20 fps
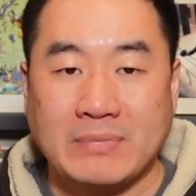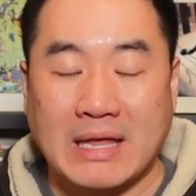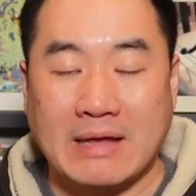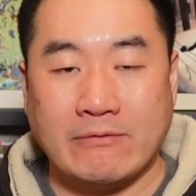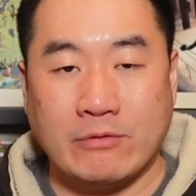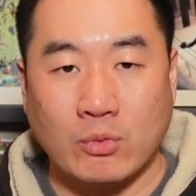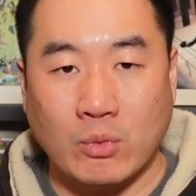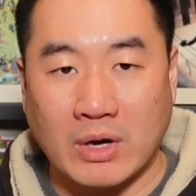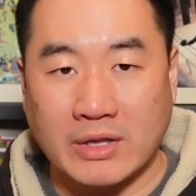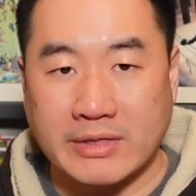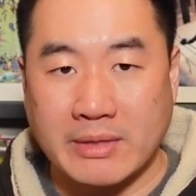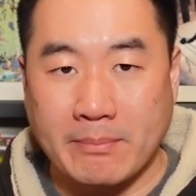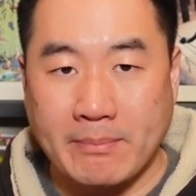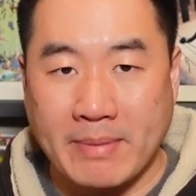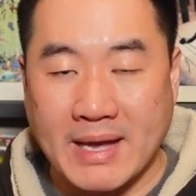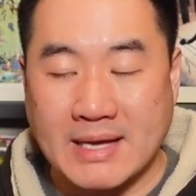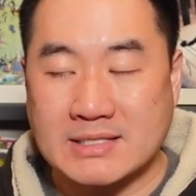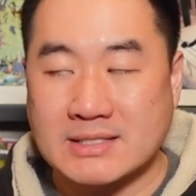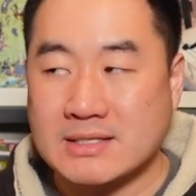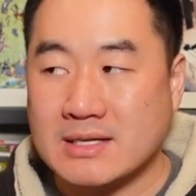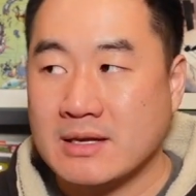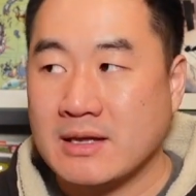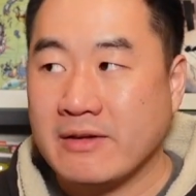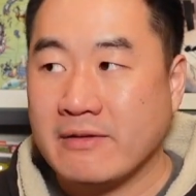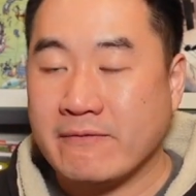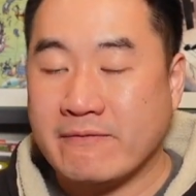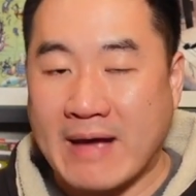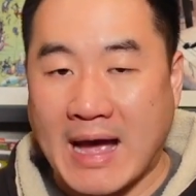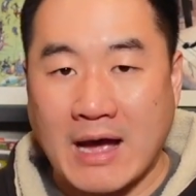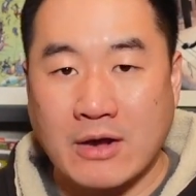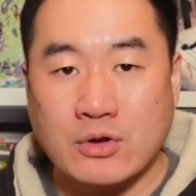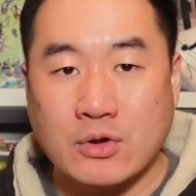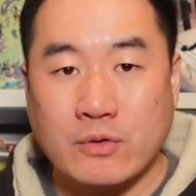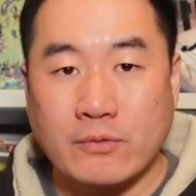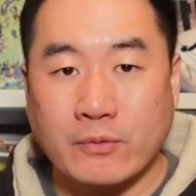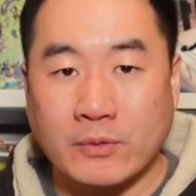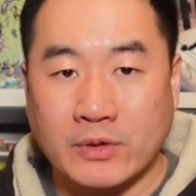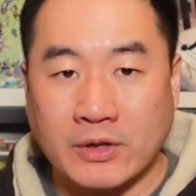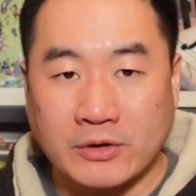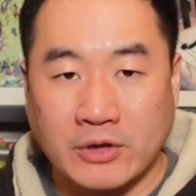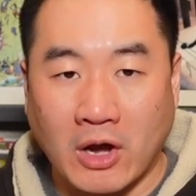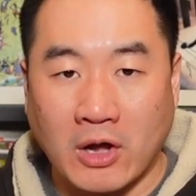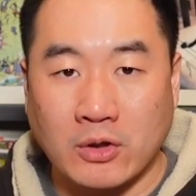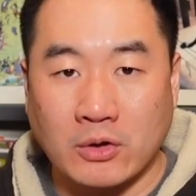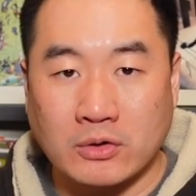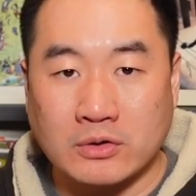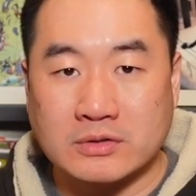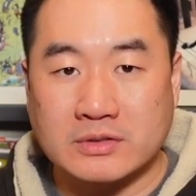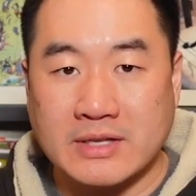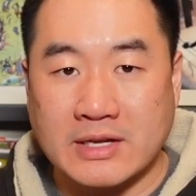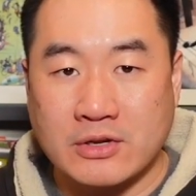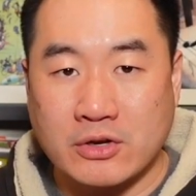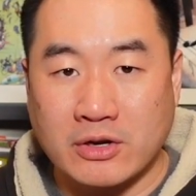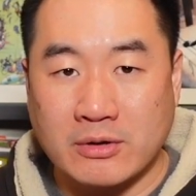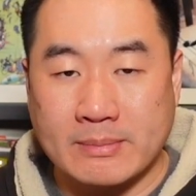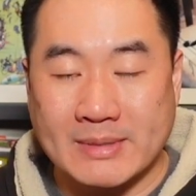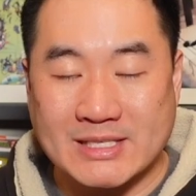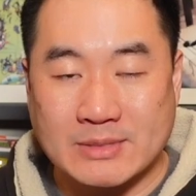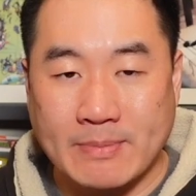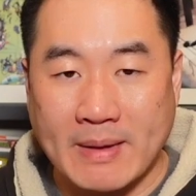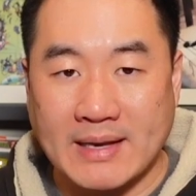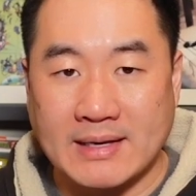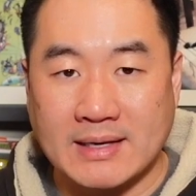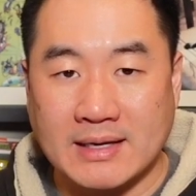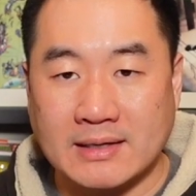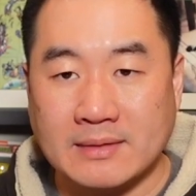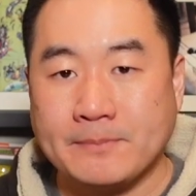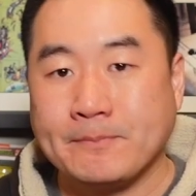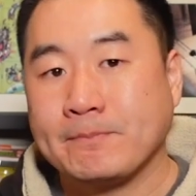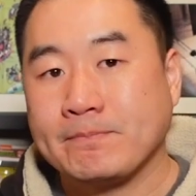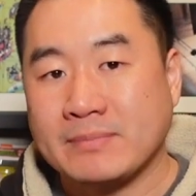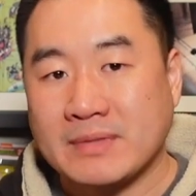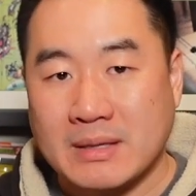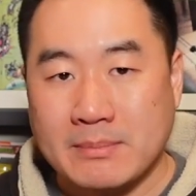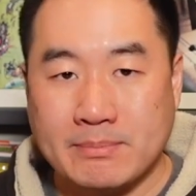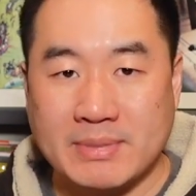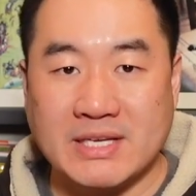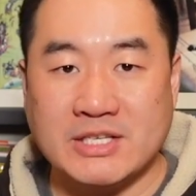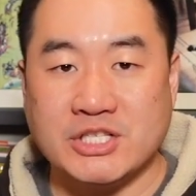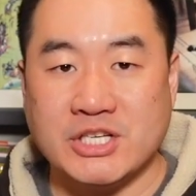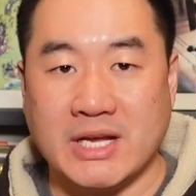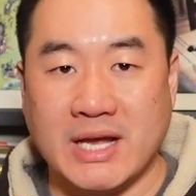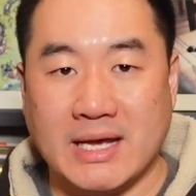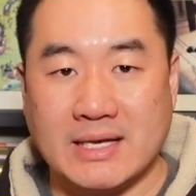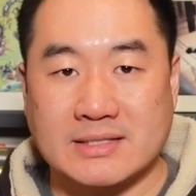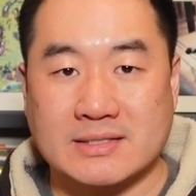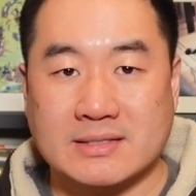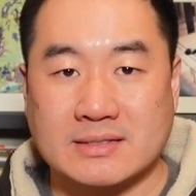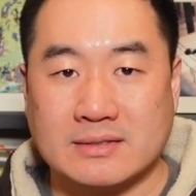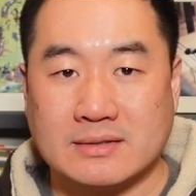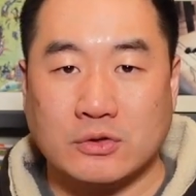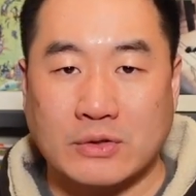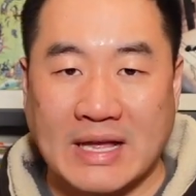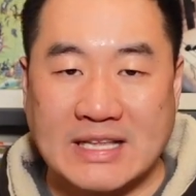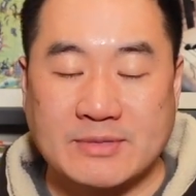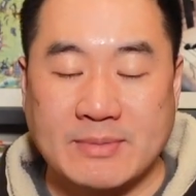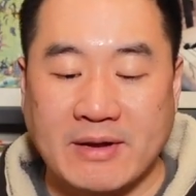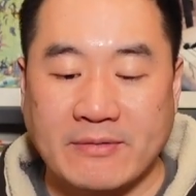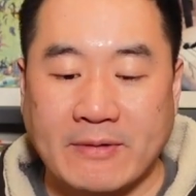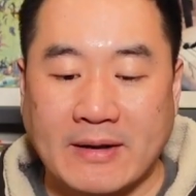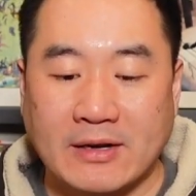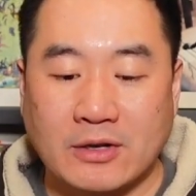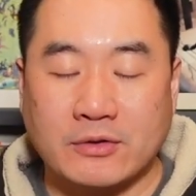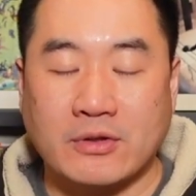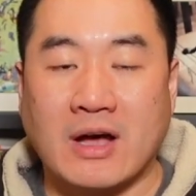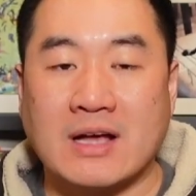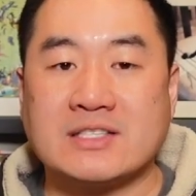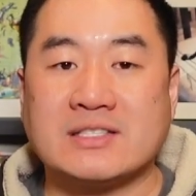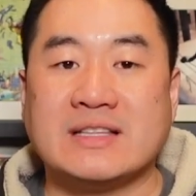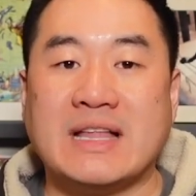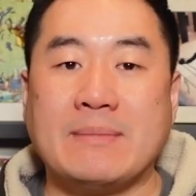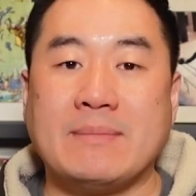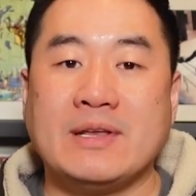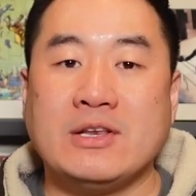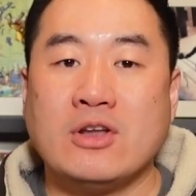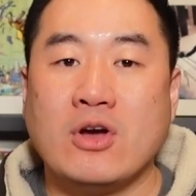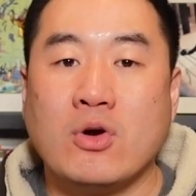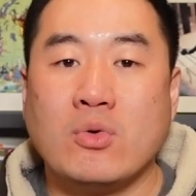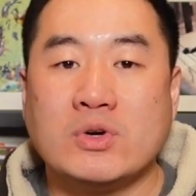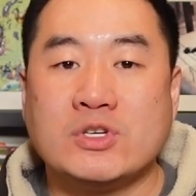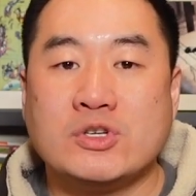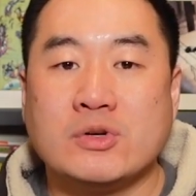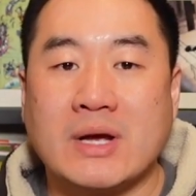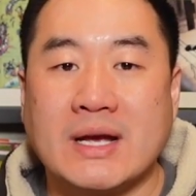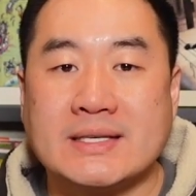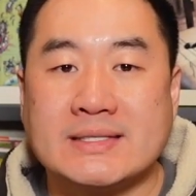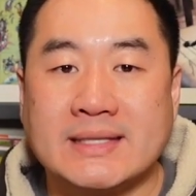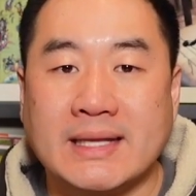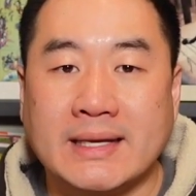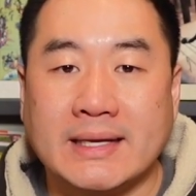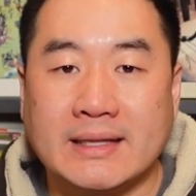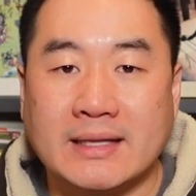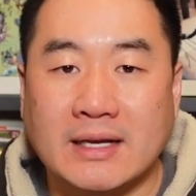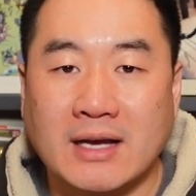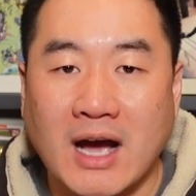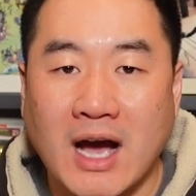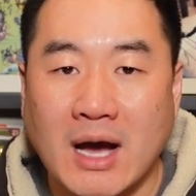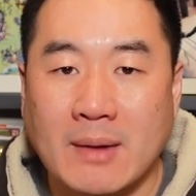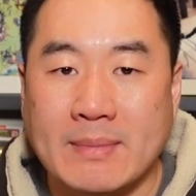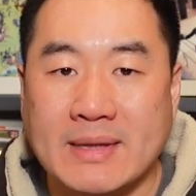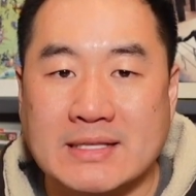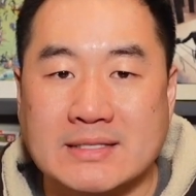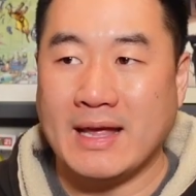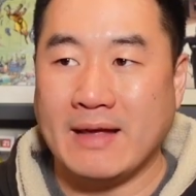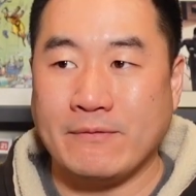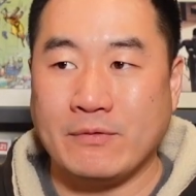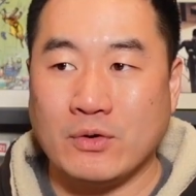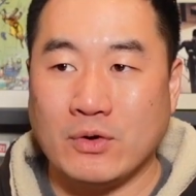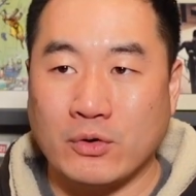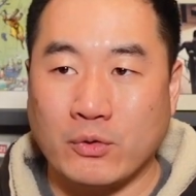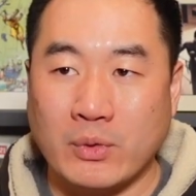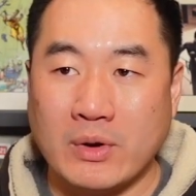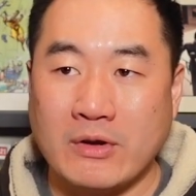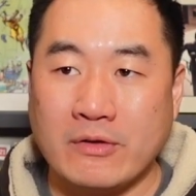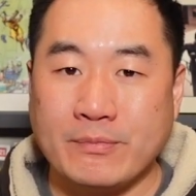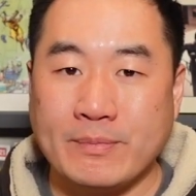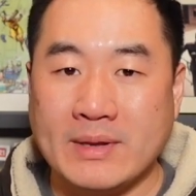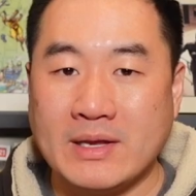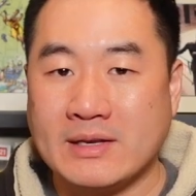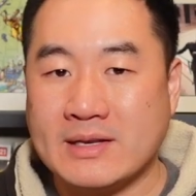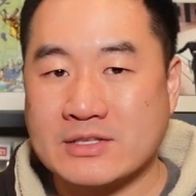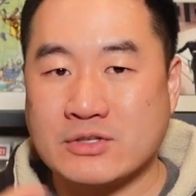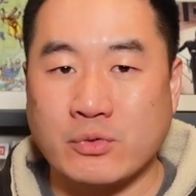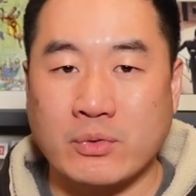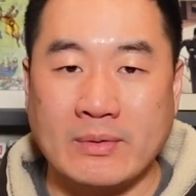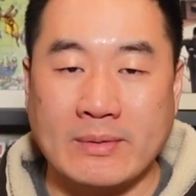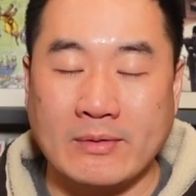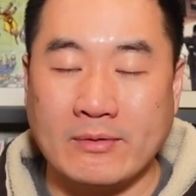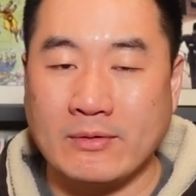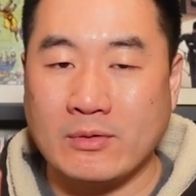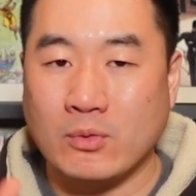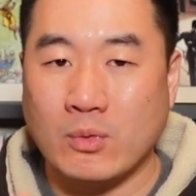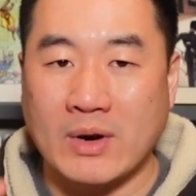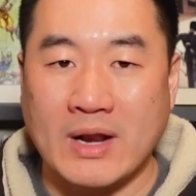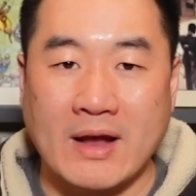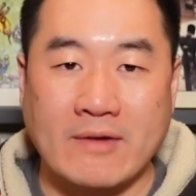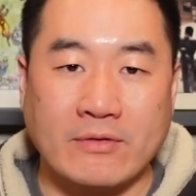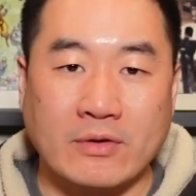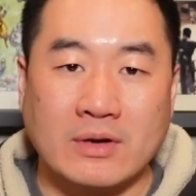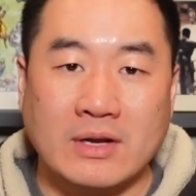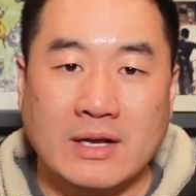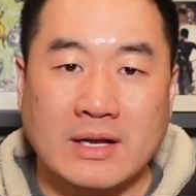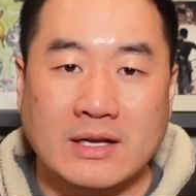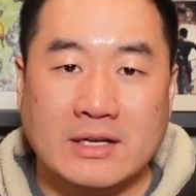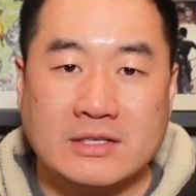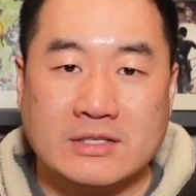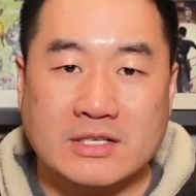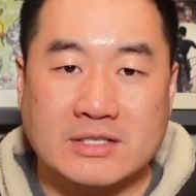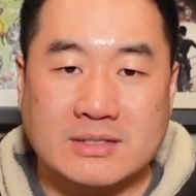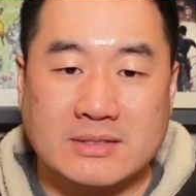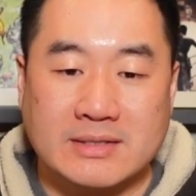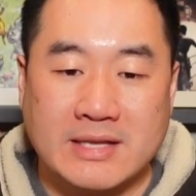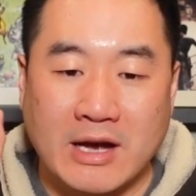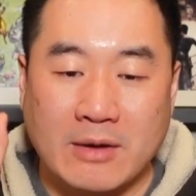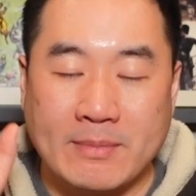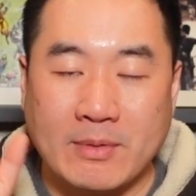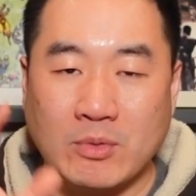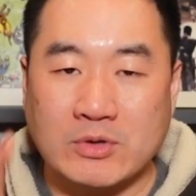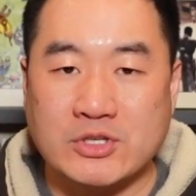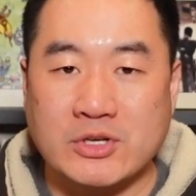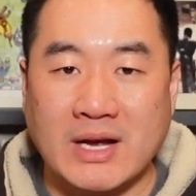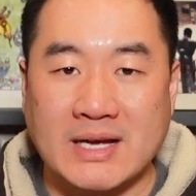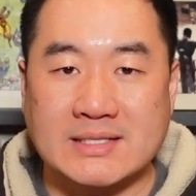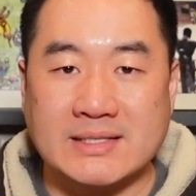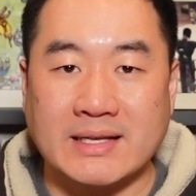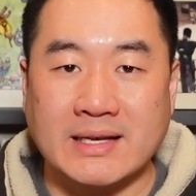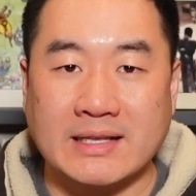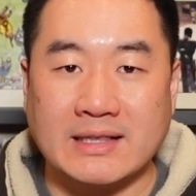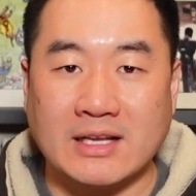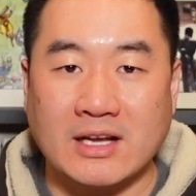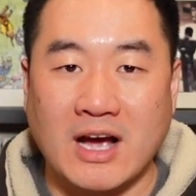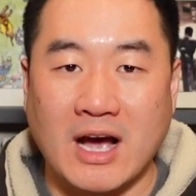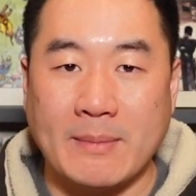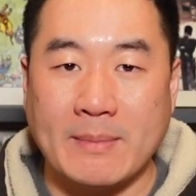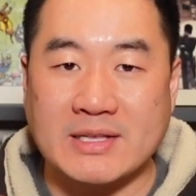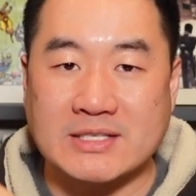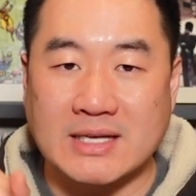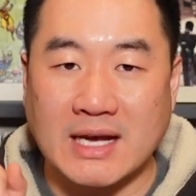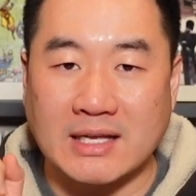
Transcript: If you want the best value for the dollars that you're gonna be spending, BGS. So that's my final thoughts. Let me know what you guys think in the comments. If you agree with me, disagree with me, whatever, just tell me what you guys think in the comments.